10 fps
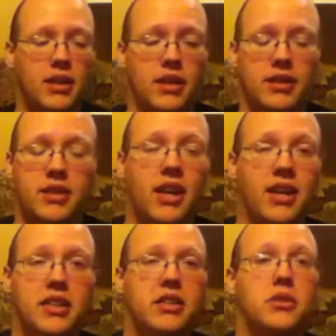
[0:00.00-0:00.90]
It's
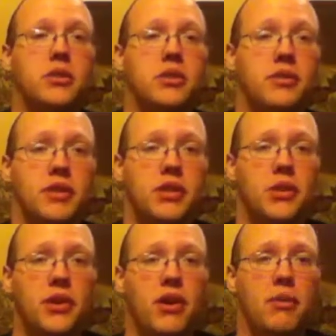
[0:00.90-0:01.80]
not exclusive to
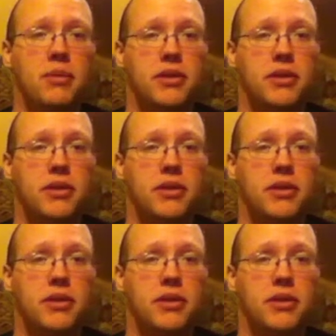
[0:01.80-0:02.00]
Sword Art,